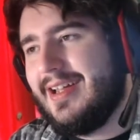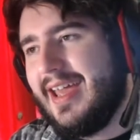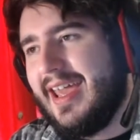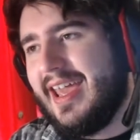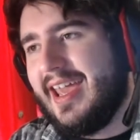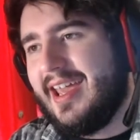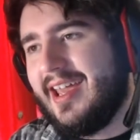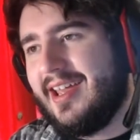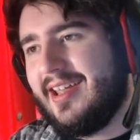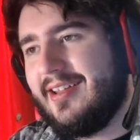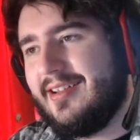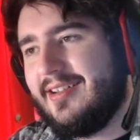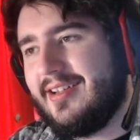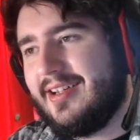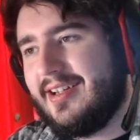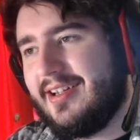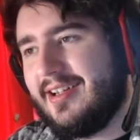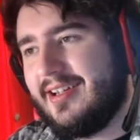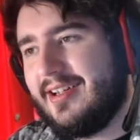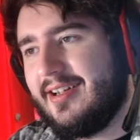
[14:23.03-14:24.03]
And
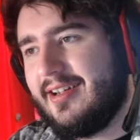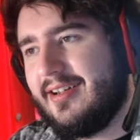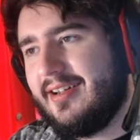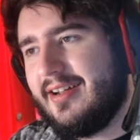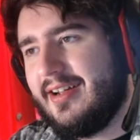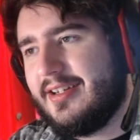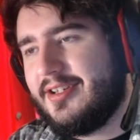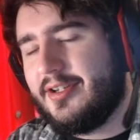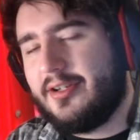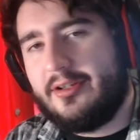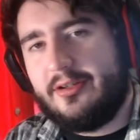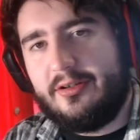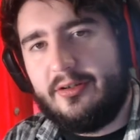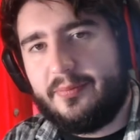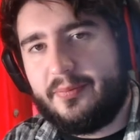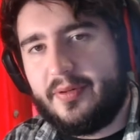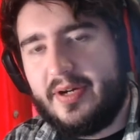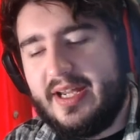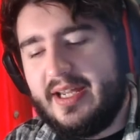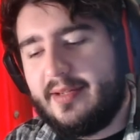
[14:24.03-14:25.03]
I took a little
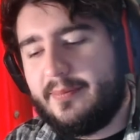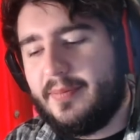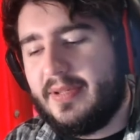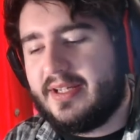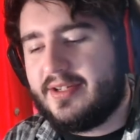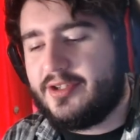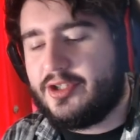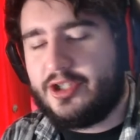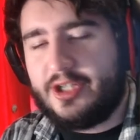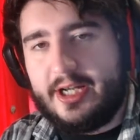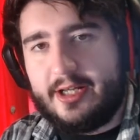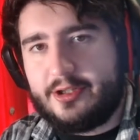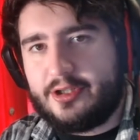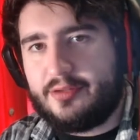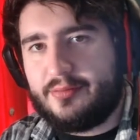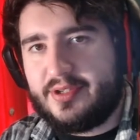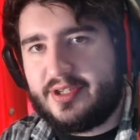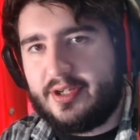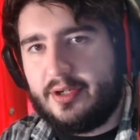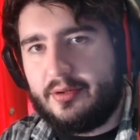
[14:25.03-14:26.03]
break because
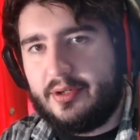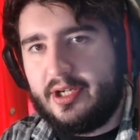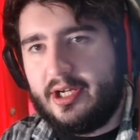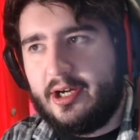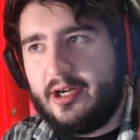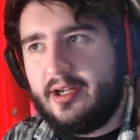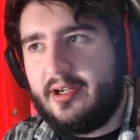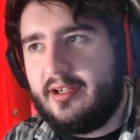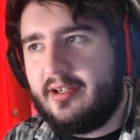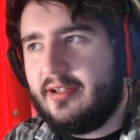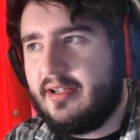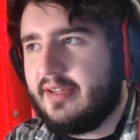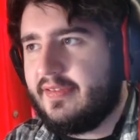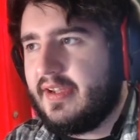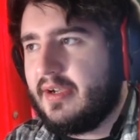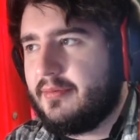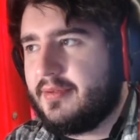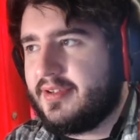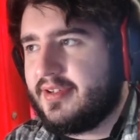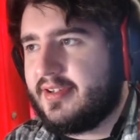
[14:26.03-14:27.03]
Challenger was going on, and
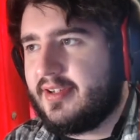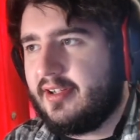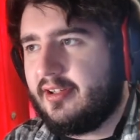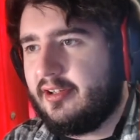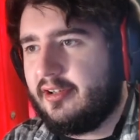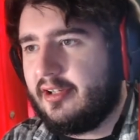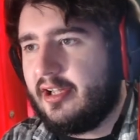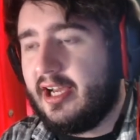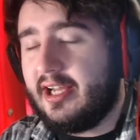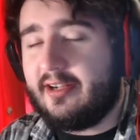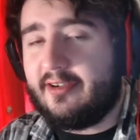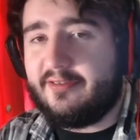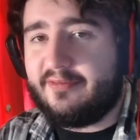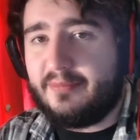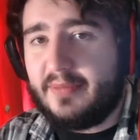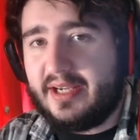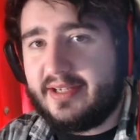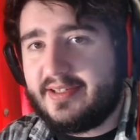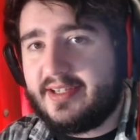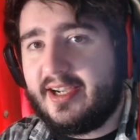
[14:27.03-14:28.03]
that was a lot of
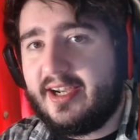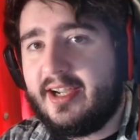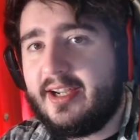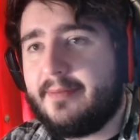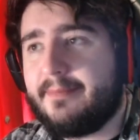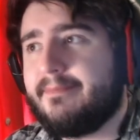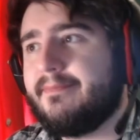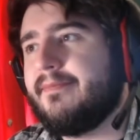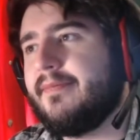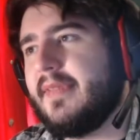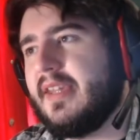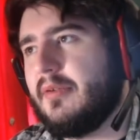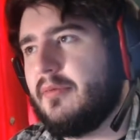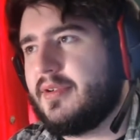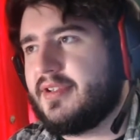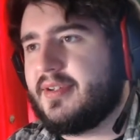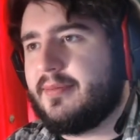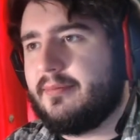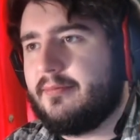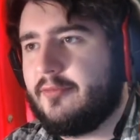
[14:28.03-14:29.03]
my time. It
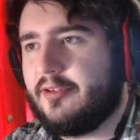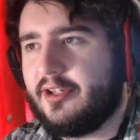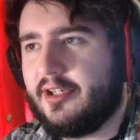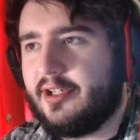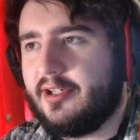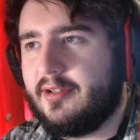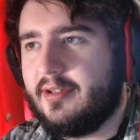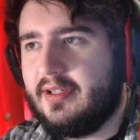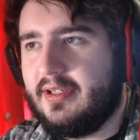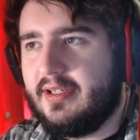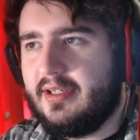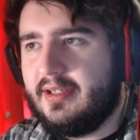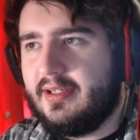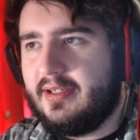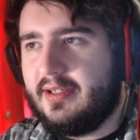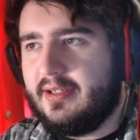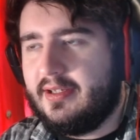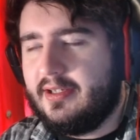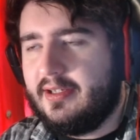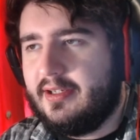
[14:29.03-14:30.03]
wasn't really
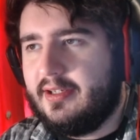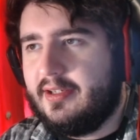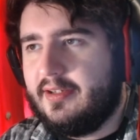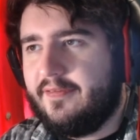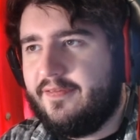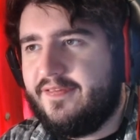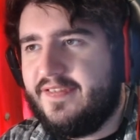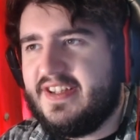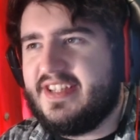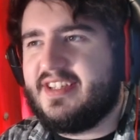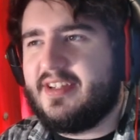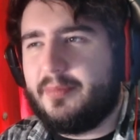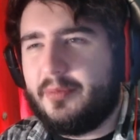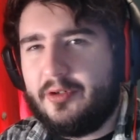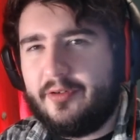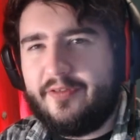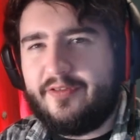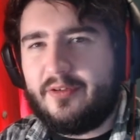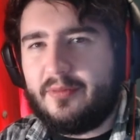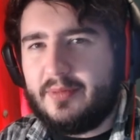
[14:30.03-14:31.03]

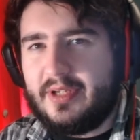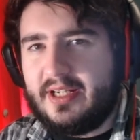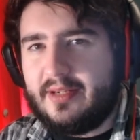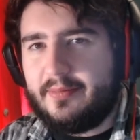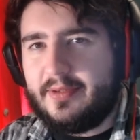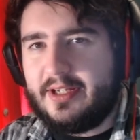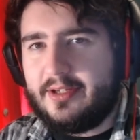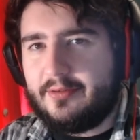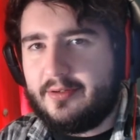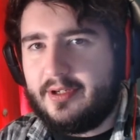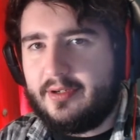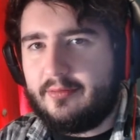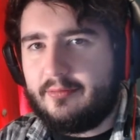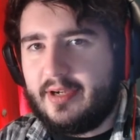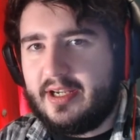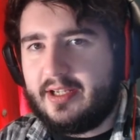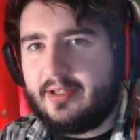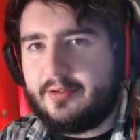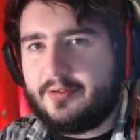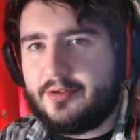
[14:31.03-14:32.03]
feasible for me to be doing
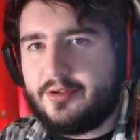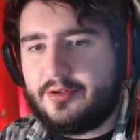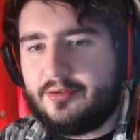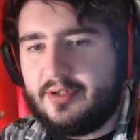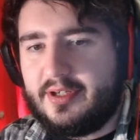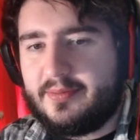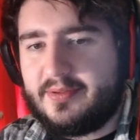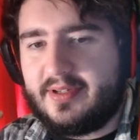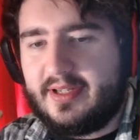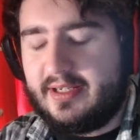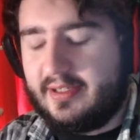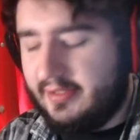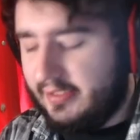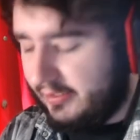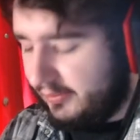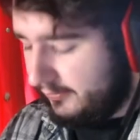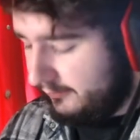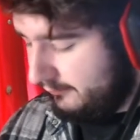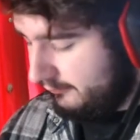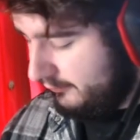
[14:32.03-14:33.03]
regular streams like
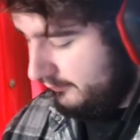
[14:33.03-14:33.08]
that.